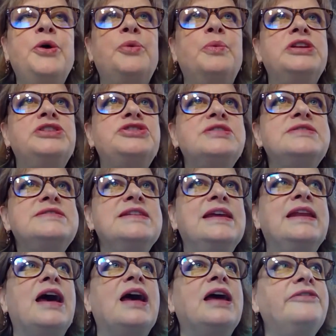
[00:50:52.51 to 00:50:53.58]
We just
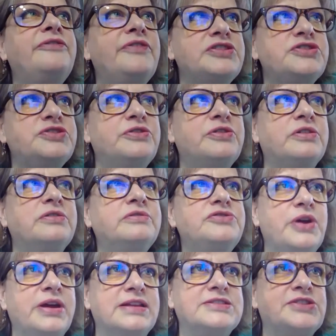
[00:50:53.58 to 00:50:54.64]
need unofficial
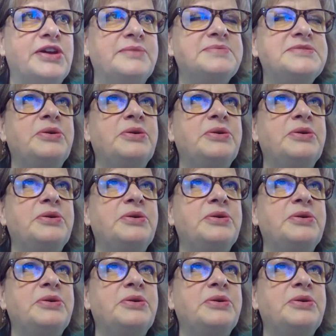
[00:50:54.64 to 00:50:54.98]
transcripts.